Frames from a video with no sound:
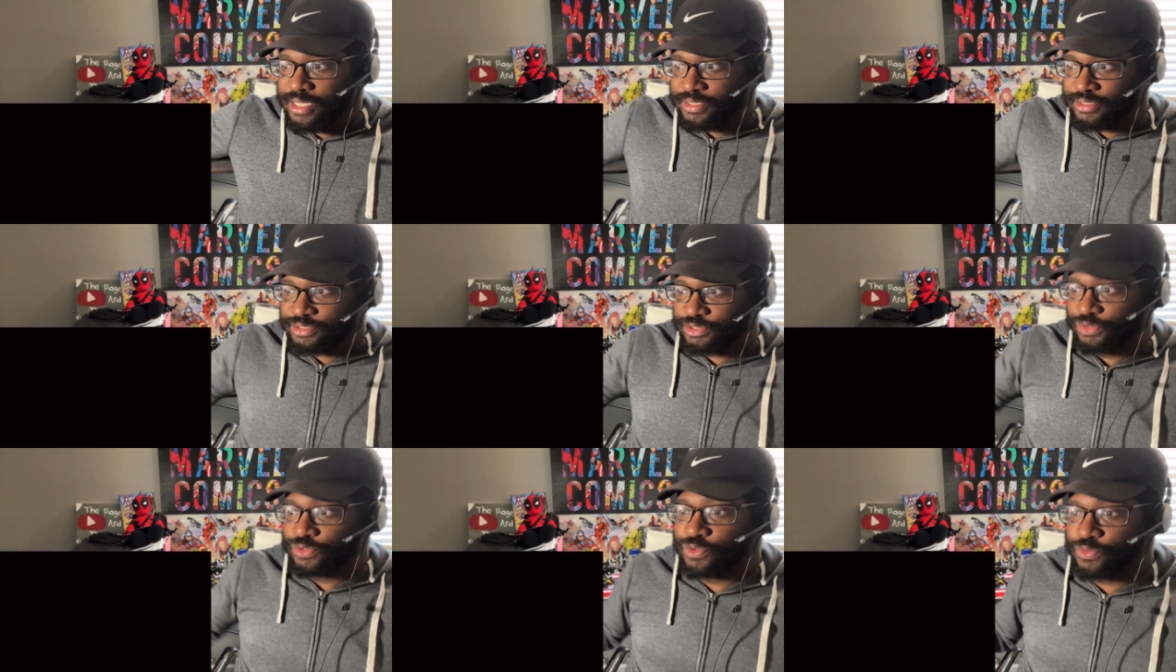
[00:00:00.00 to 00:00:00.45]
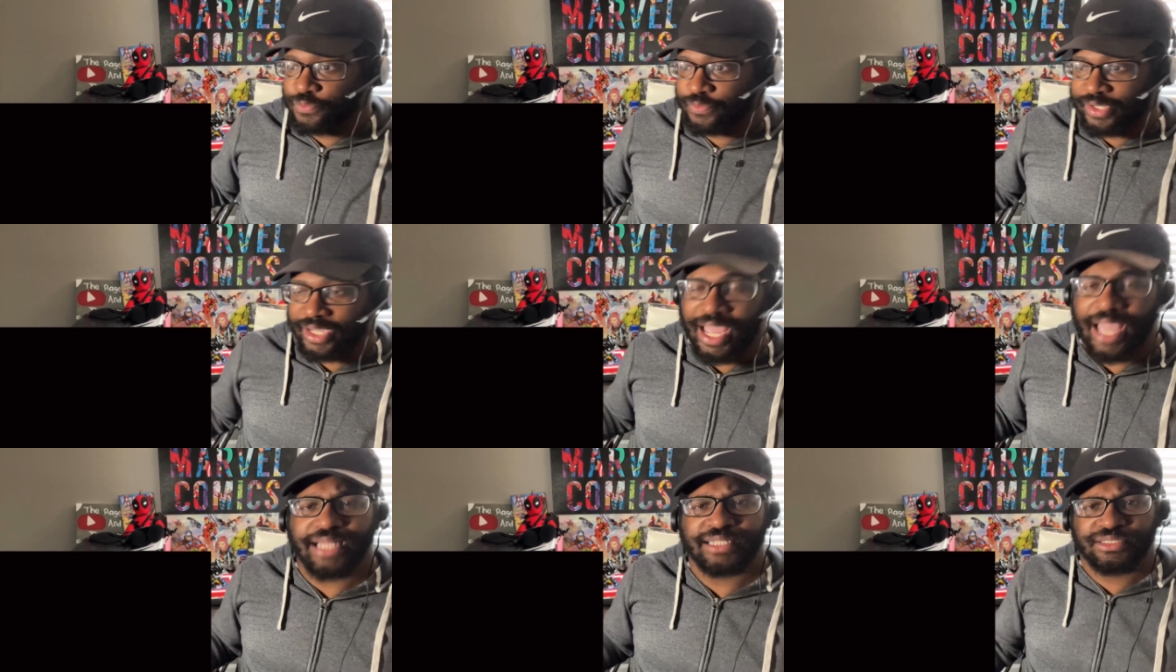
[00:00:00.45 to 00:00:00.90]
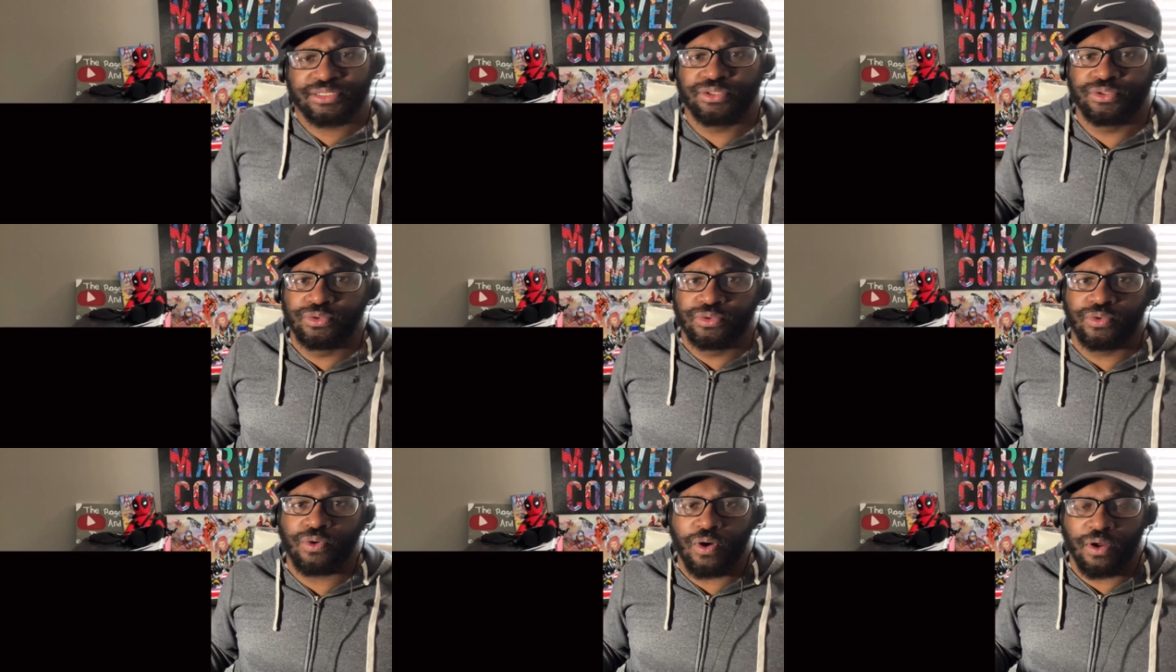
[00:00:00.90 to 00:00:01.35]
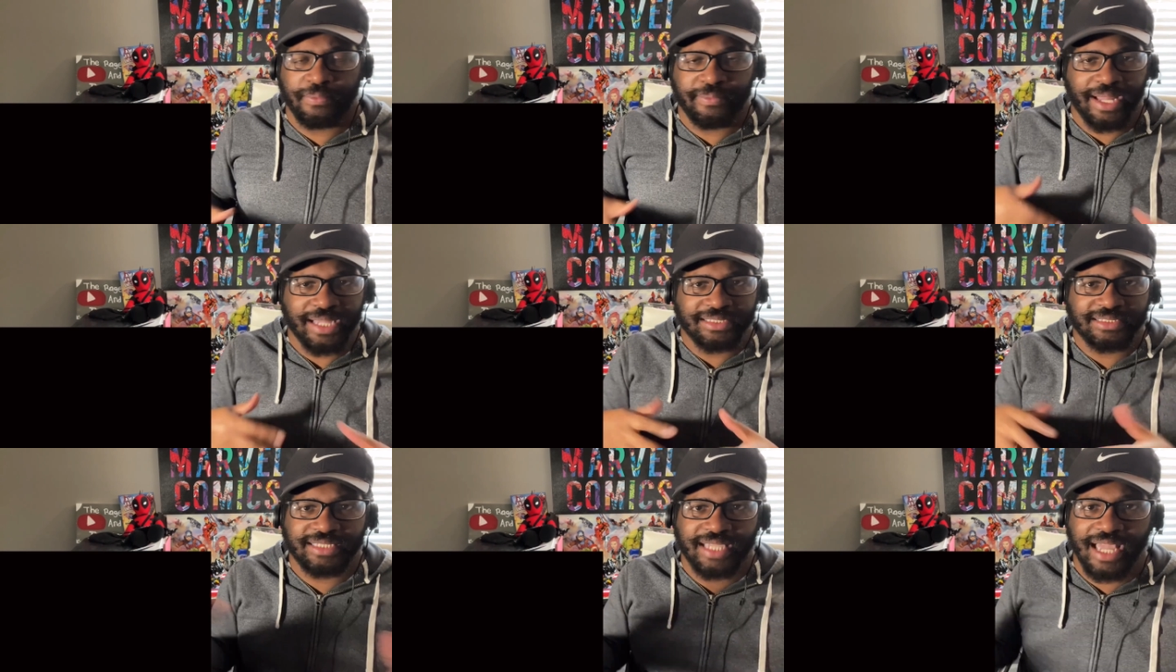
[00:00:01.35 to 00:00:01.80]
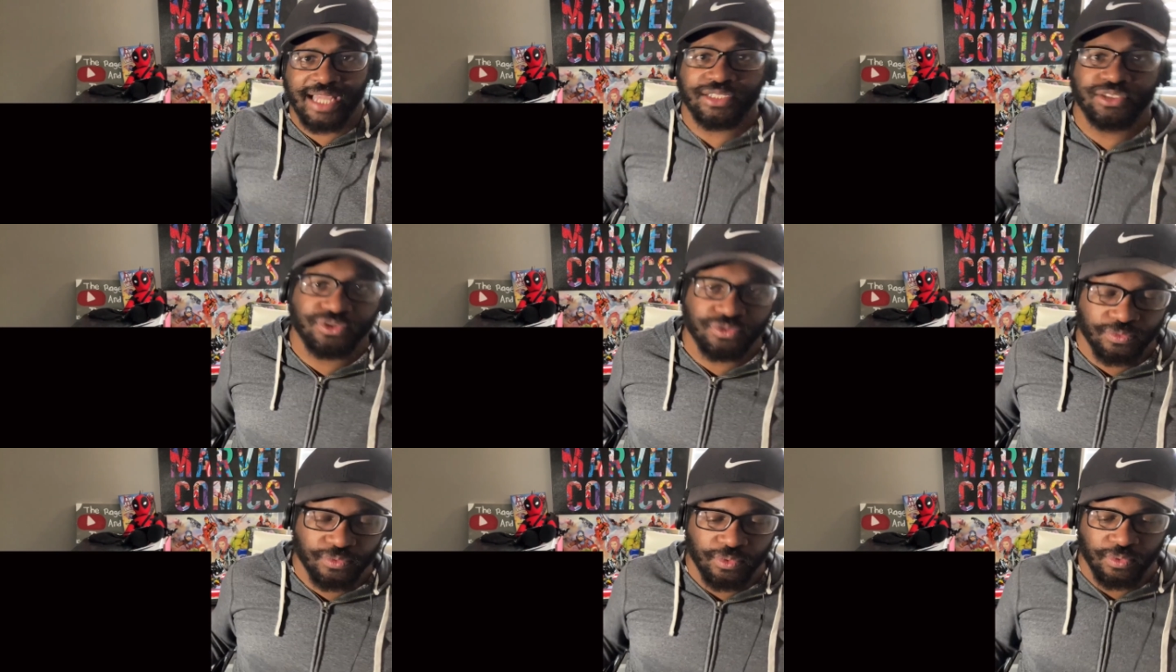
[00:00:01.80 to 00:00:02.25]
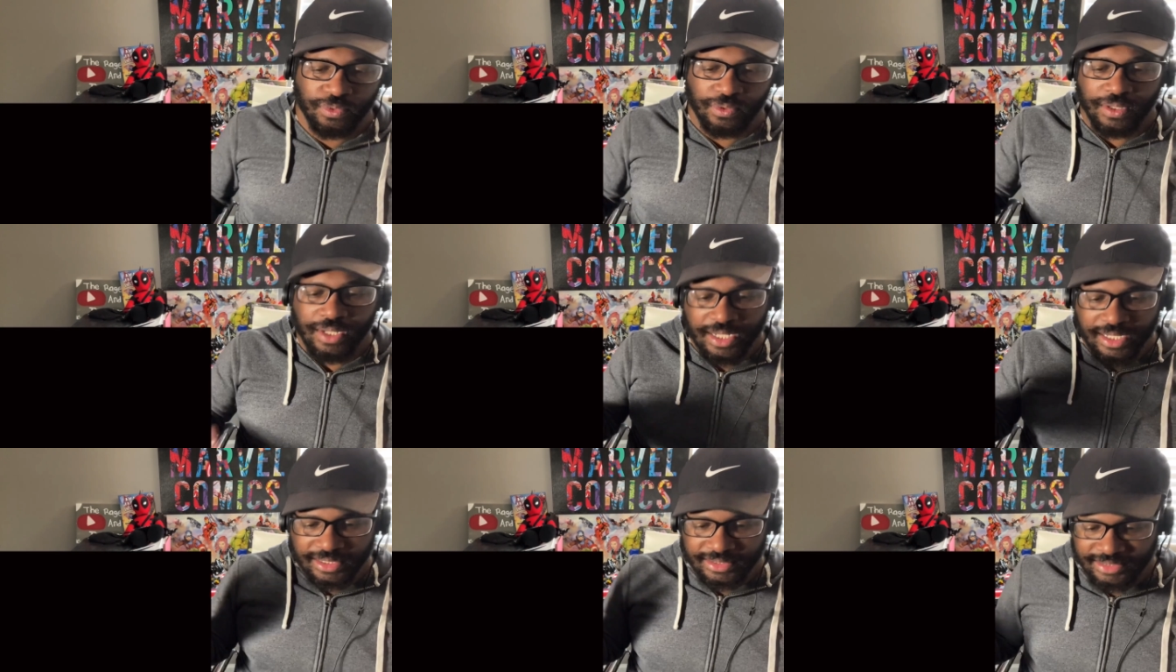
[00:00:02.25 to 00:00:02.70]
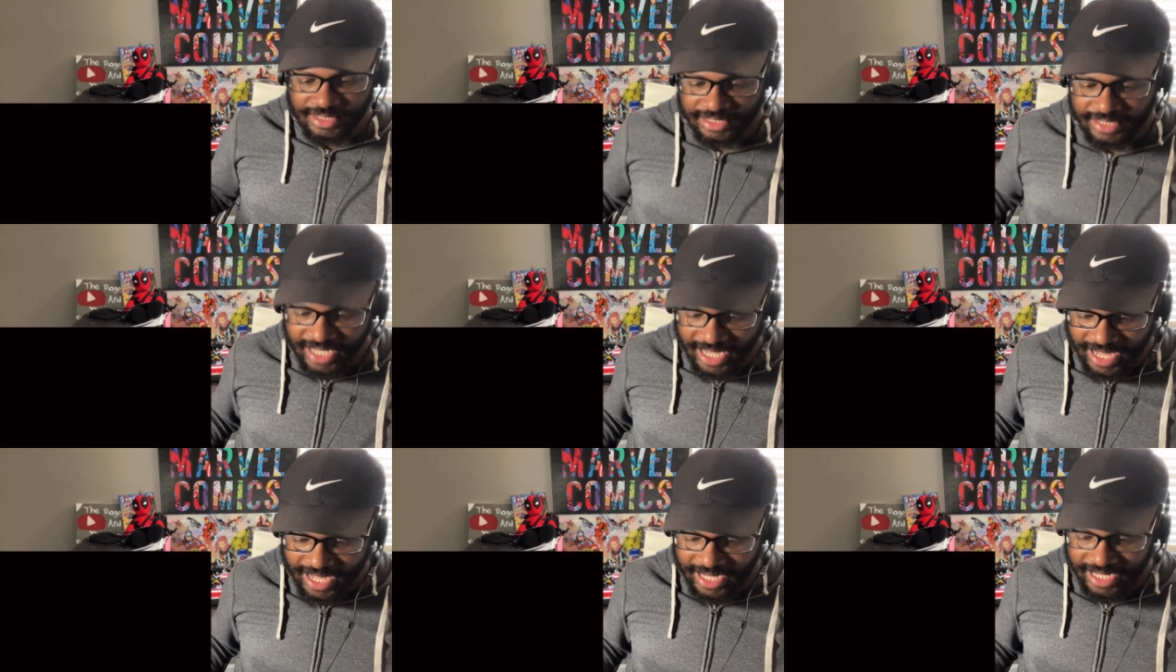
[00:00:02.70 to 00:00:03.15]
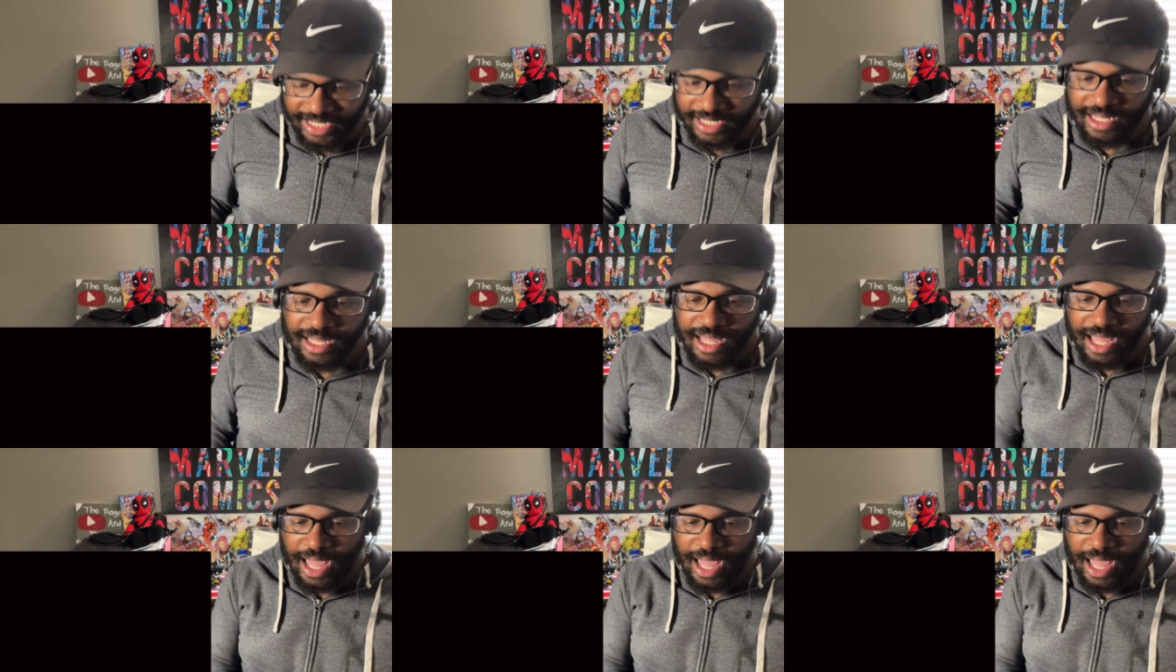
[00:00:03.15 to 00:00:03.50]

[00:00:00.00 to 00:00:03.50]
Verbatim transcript: to react to on my schedule today.